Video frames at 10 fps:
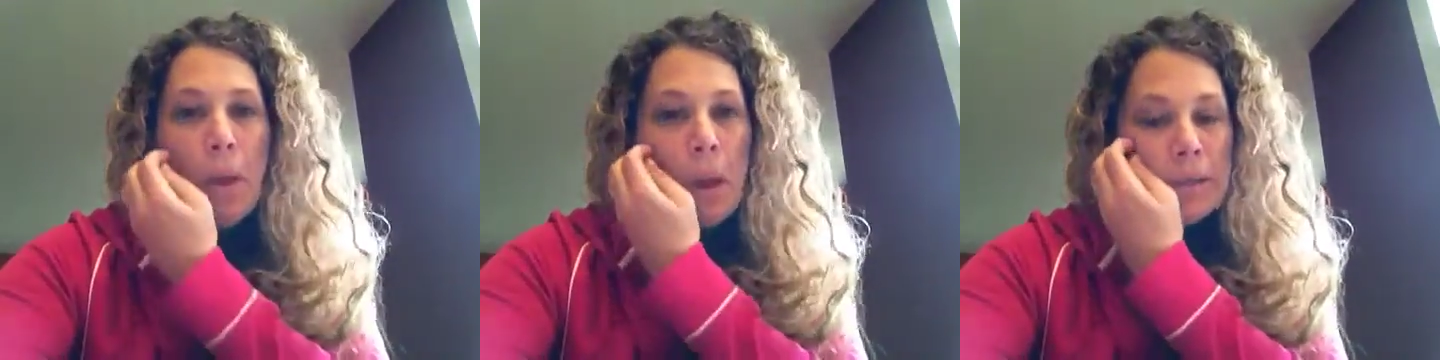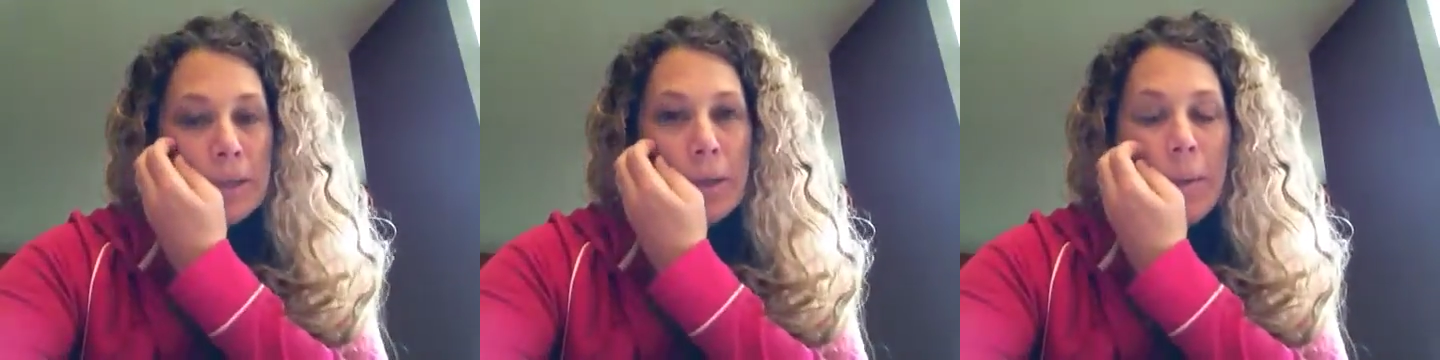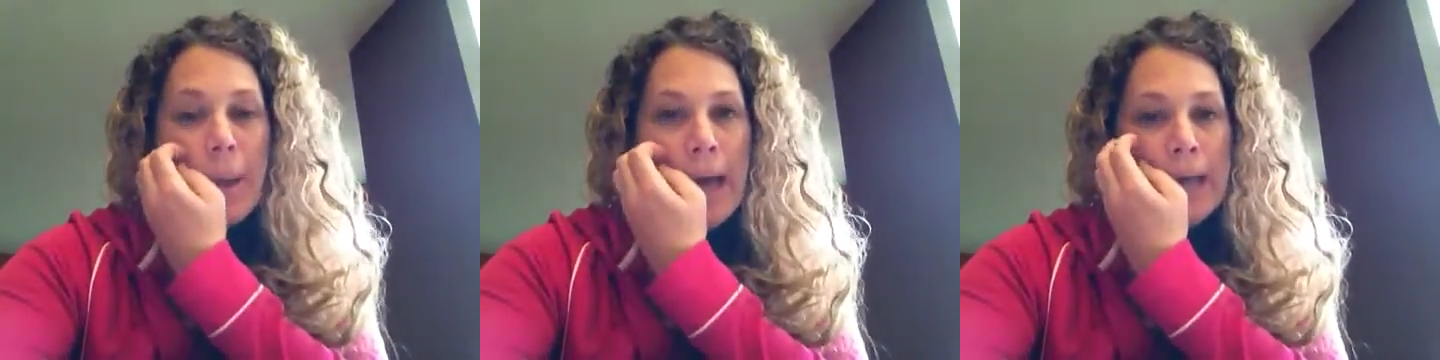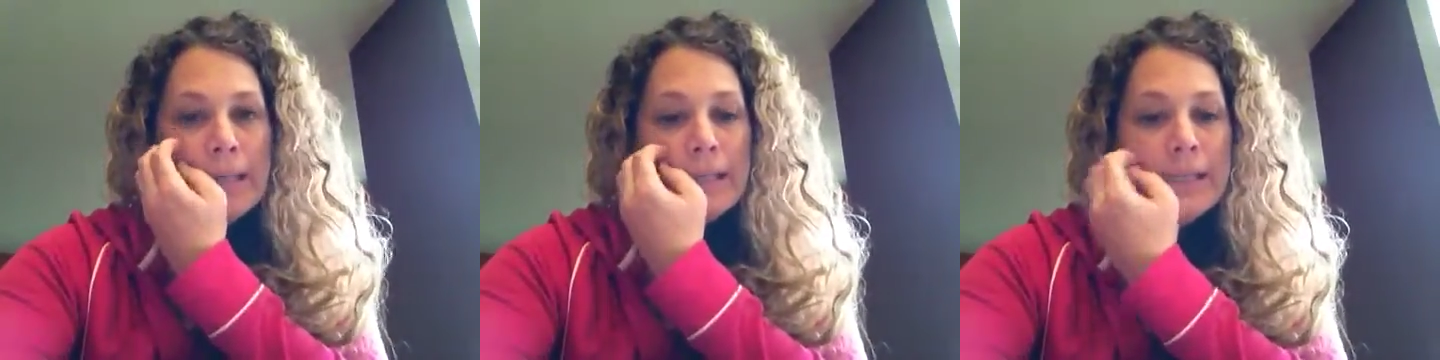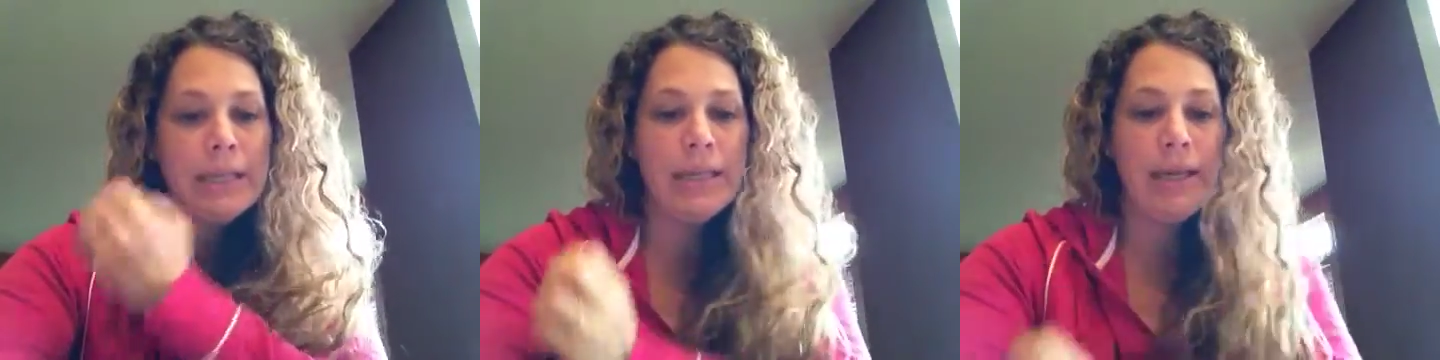also
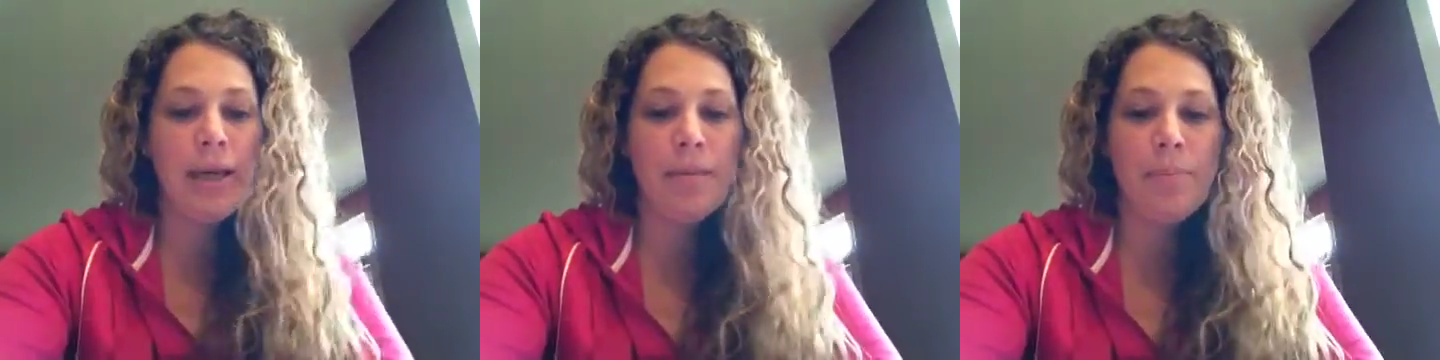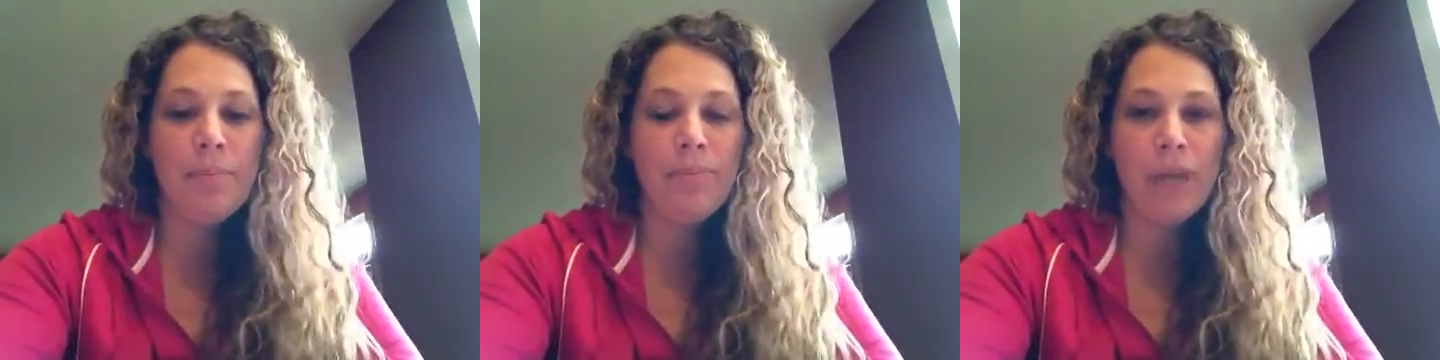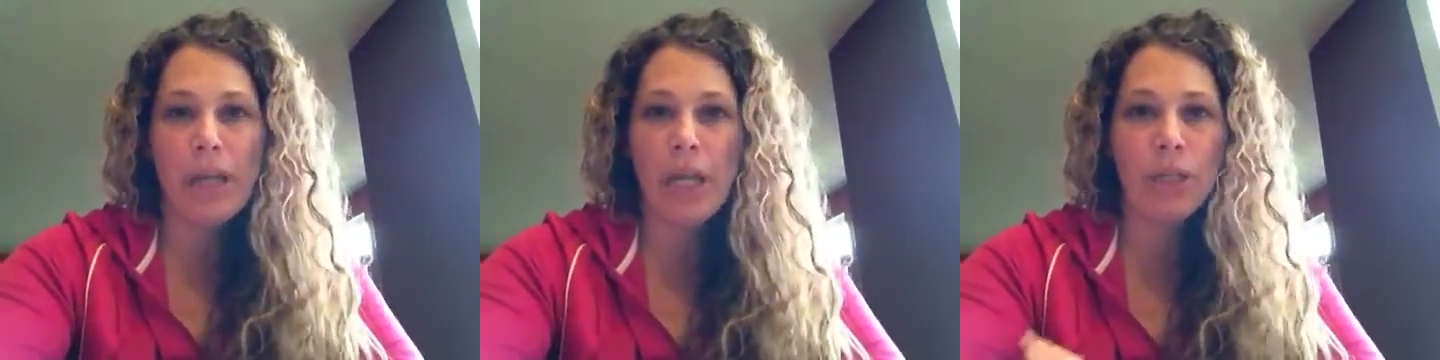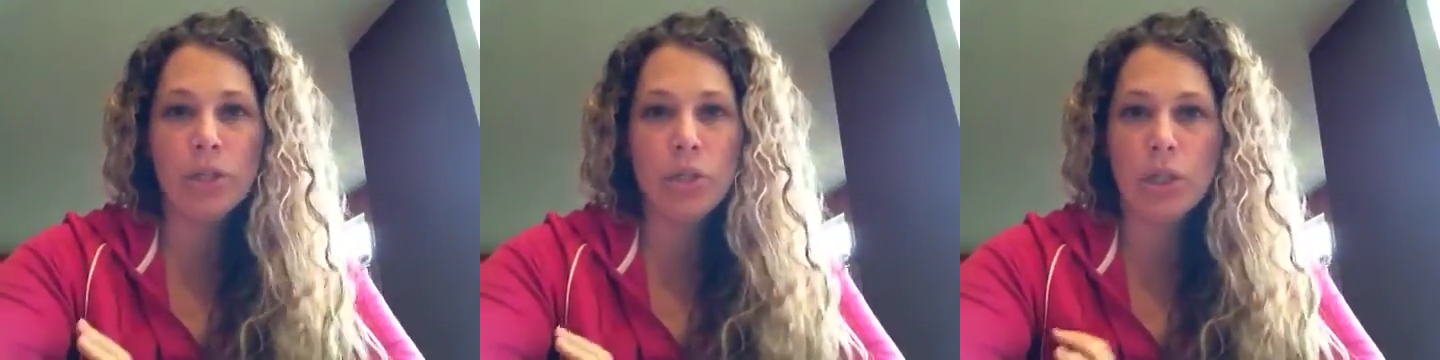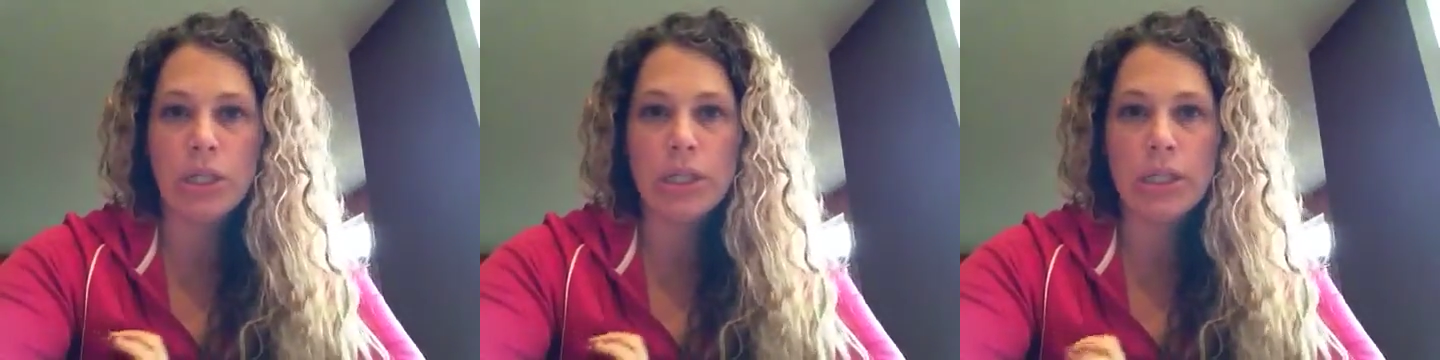as an
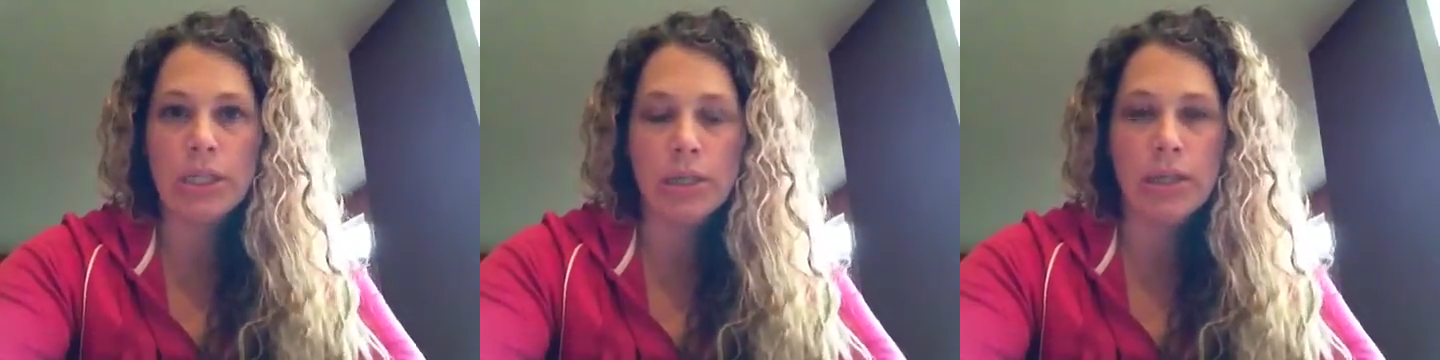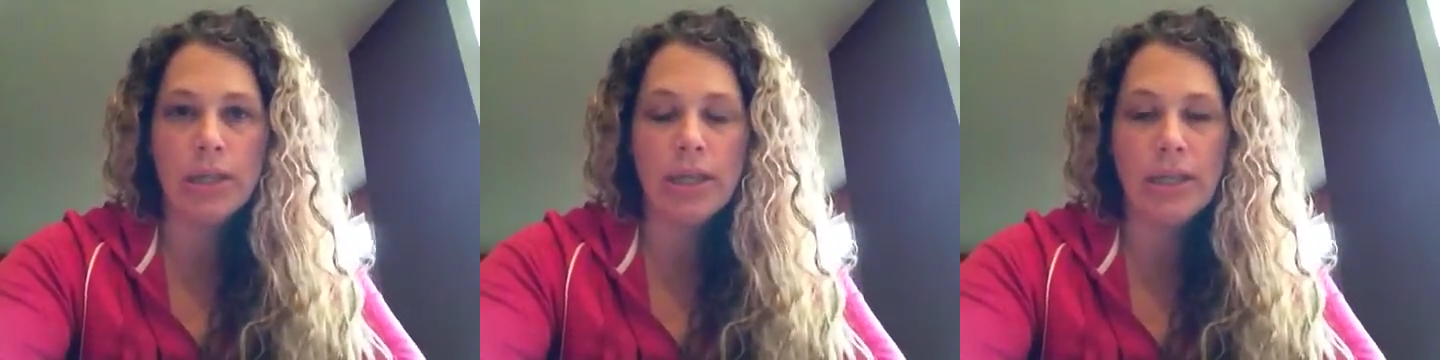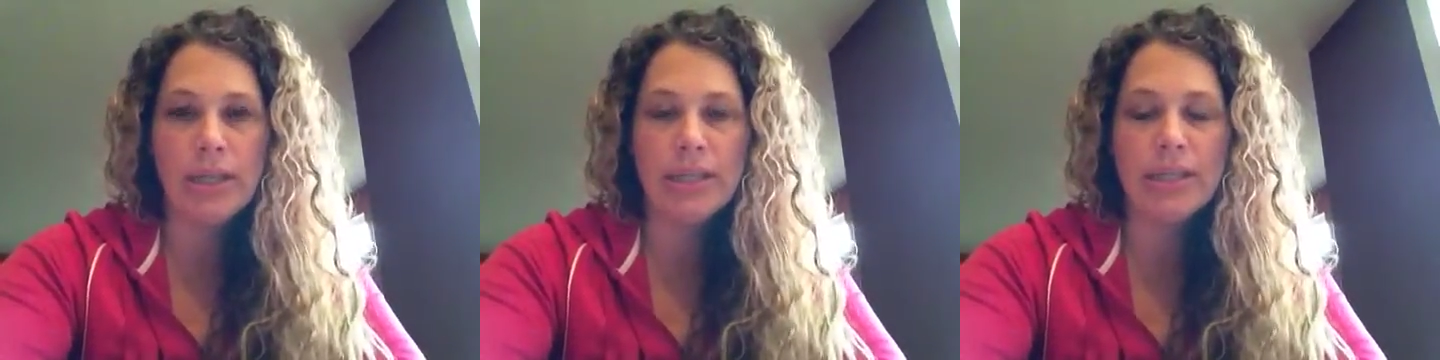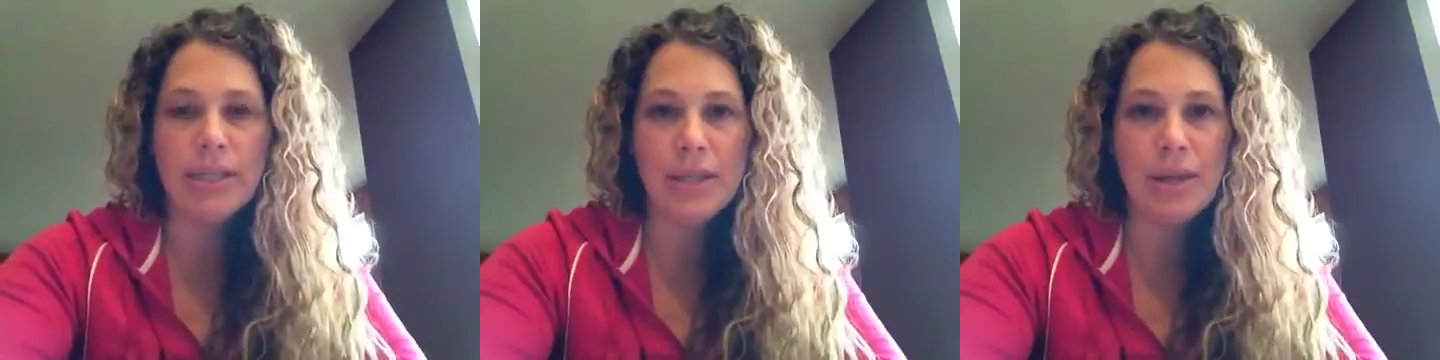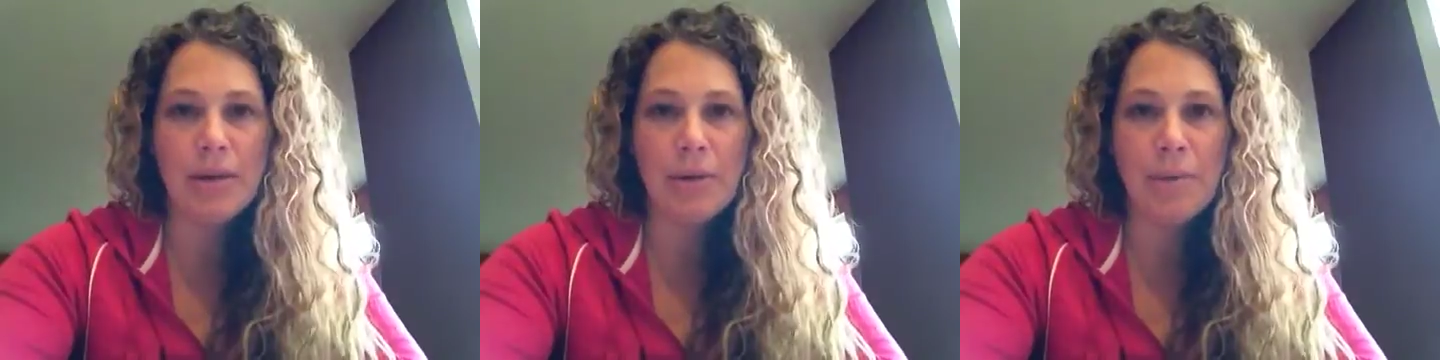actress in his
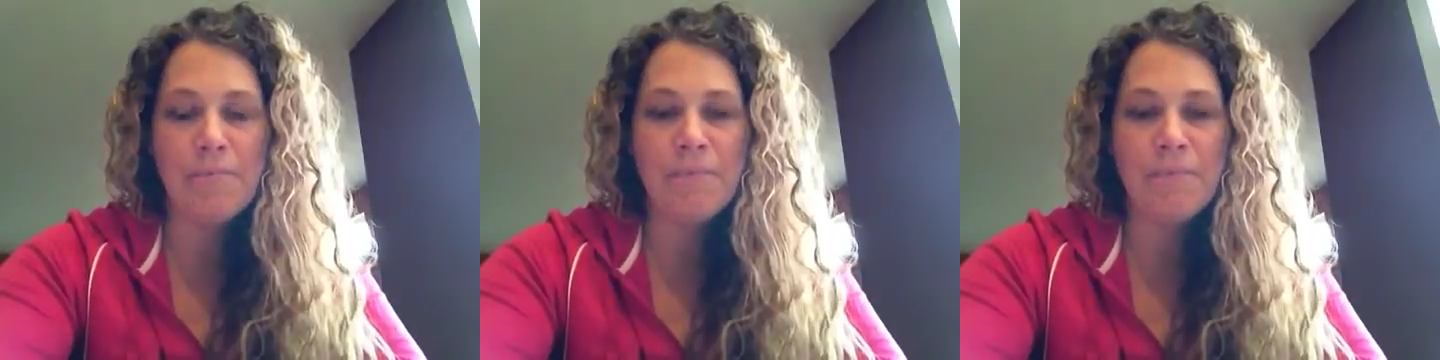theater,